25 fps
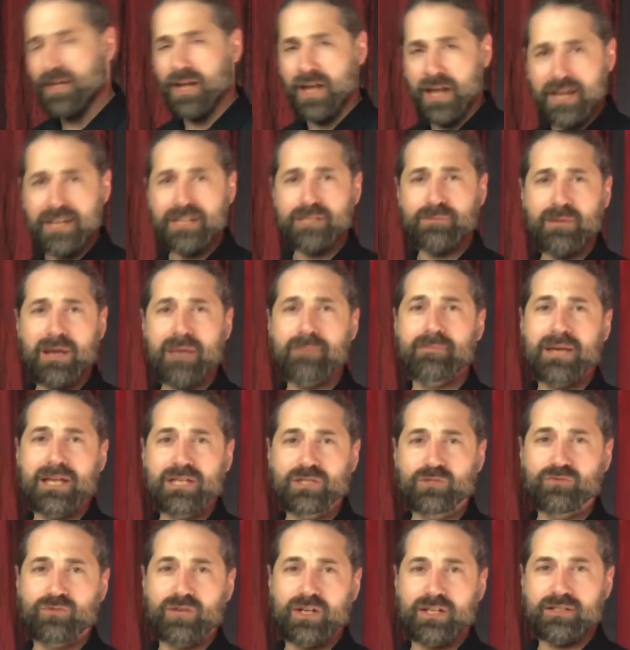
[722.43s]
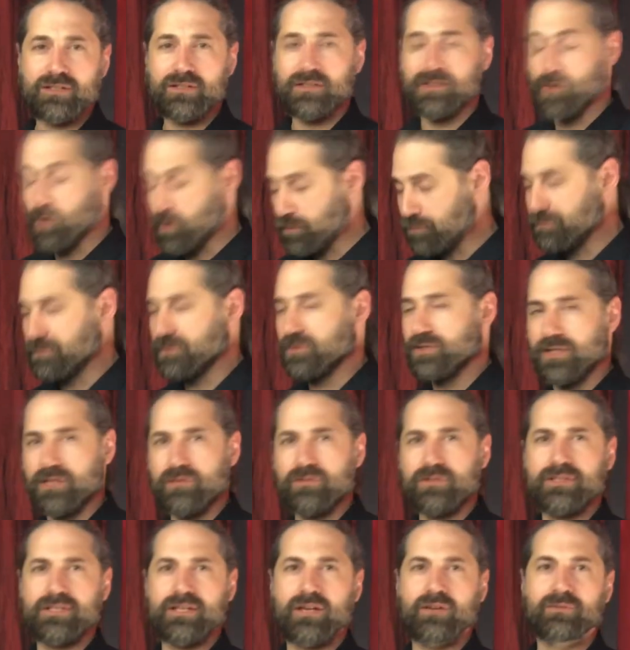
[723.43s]
And he's my best friend. Oop,
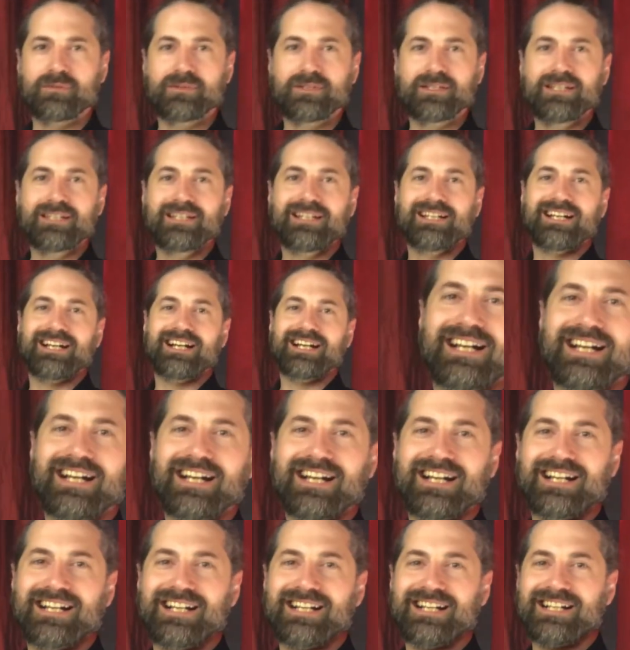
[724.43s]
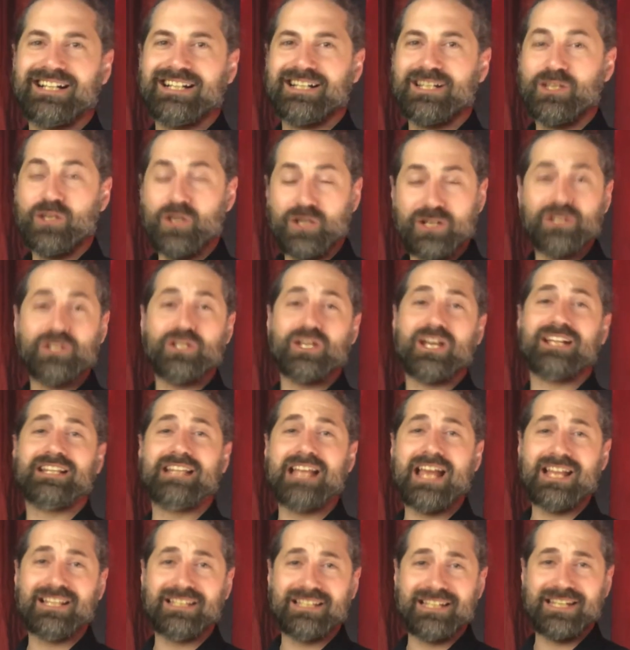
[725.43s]
secret's out. You can check
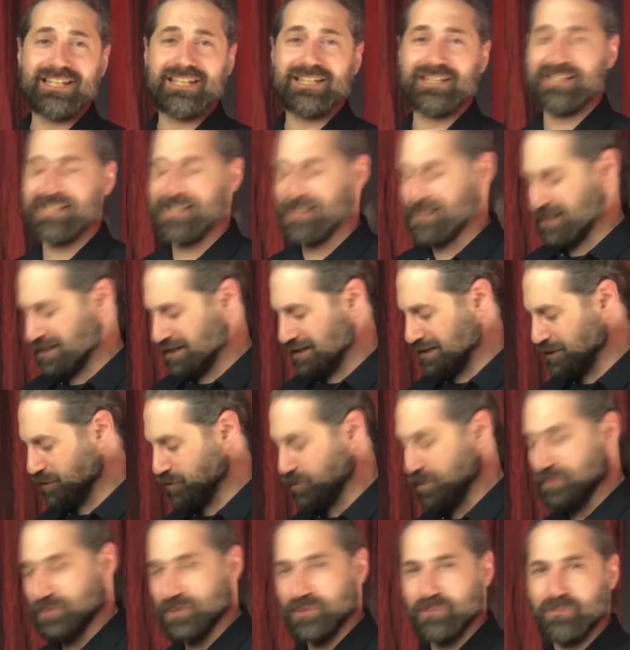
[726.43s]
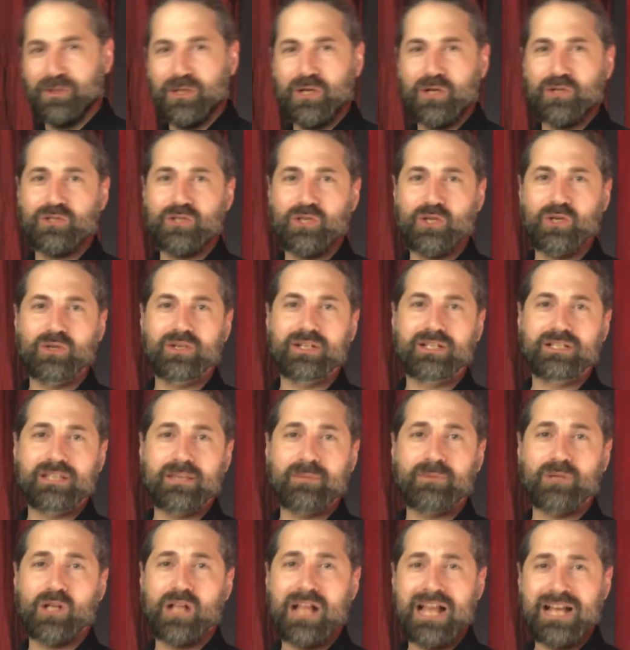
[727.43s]
that link in the description below too,
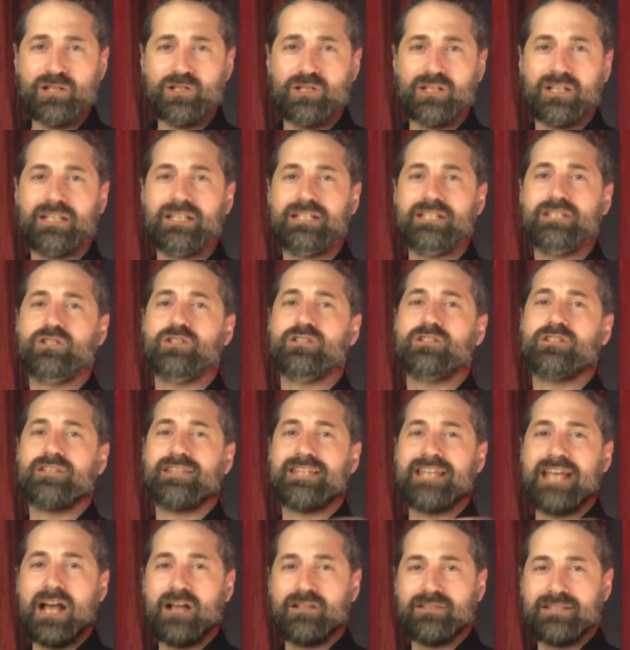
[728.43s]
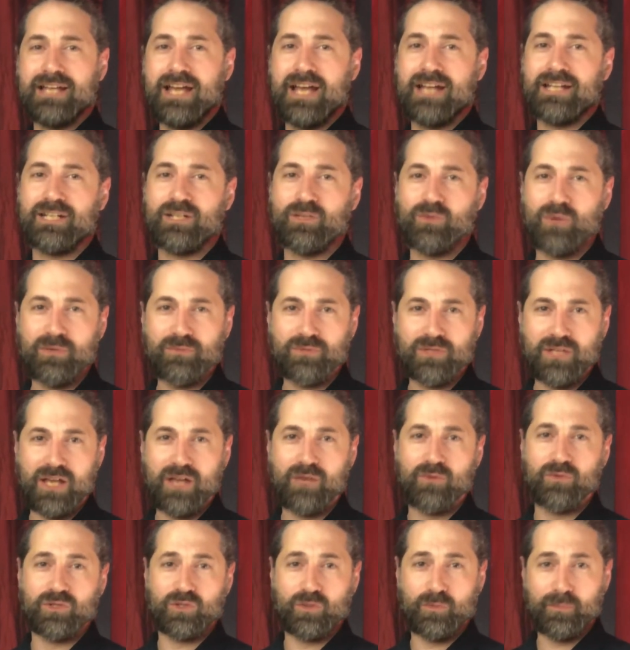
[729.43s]
except it'll actually lead you to the Altanian
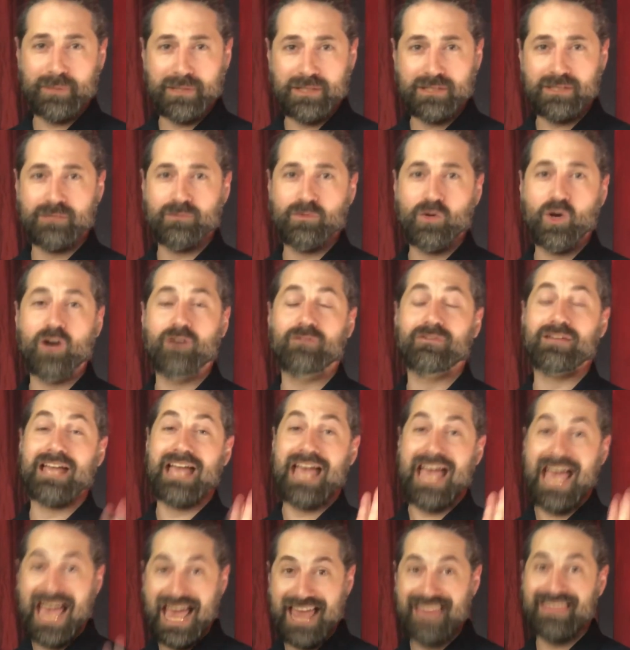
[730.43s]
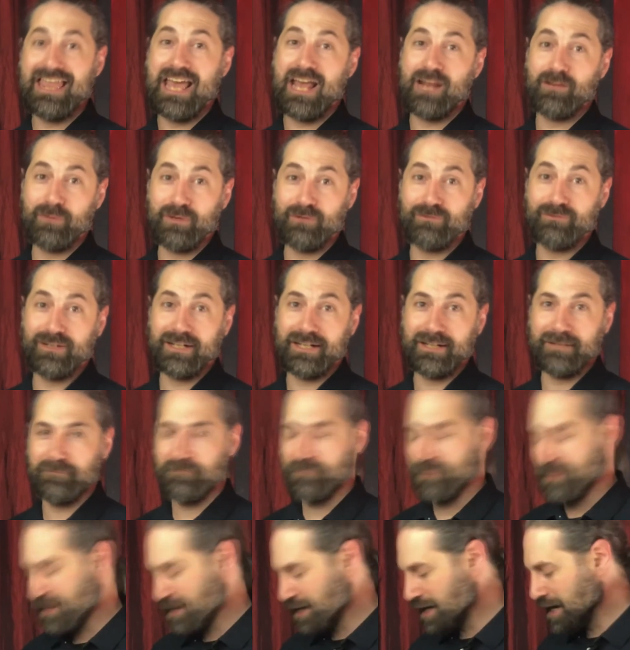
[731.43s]
website, which will piss him off. And that'll be funny.
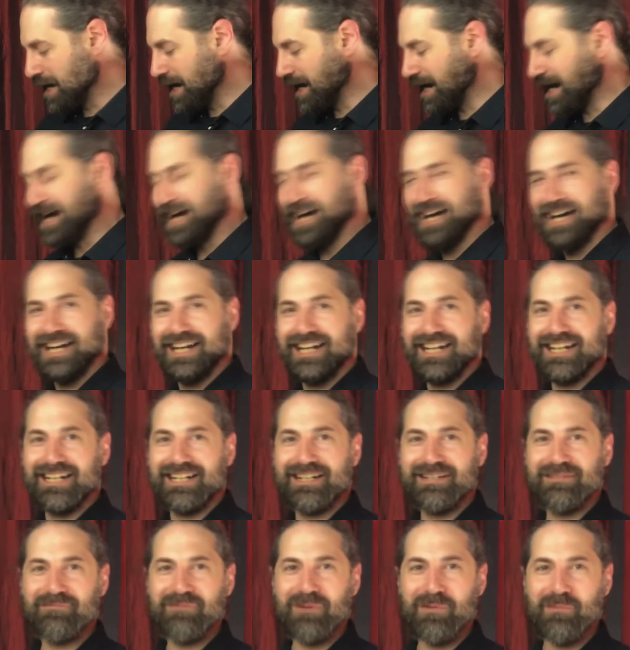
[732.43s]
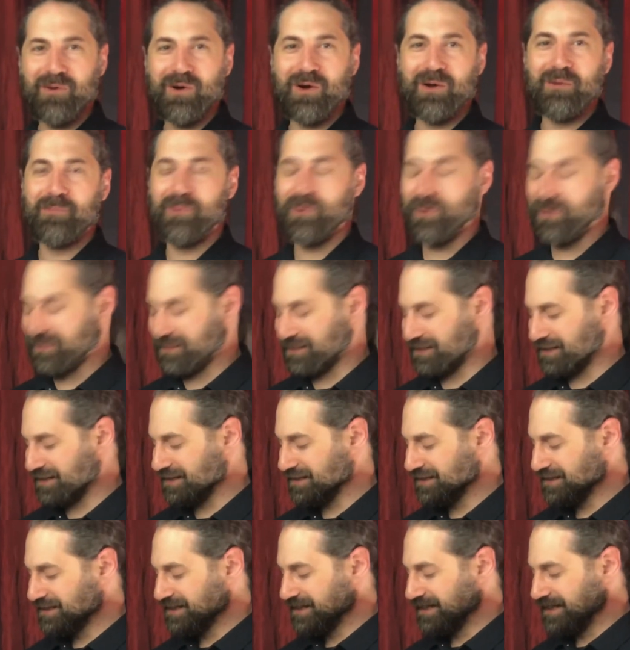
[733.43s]
But more
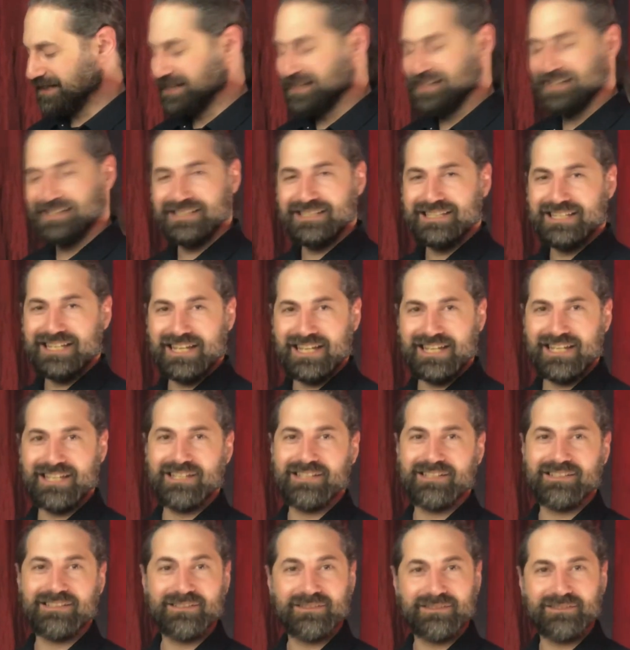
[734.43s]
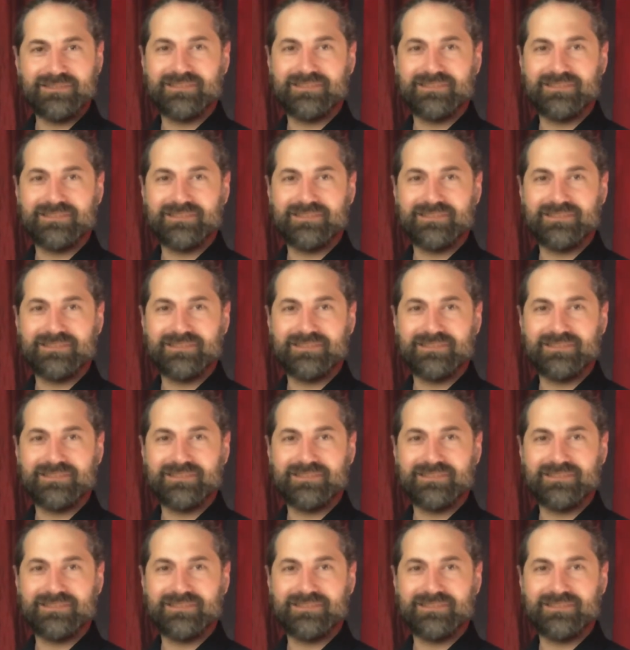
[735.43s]
importantly, tea.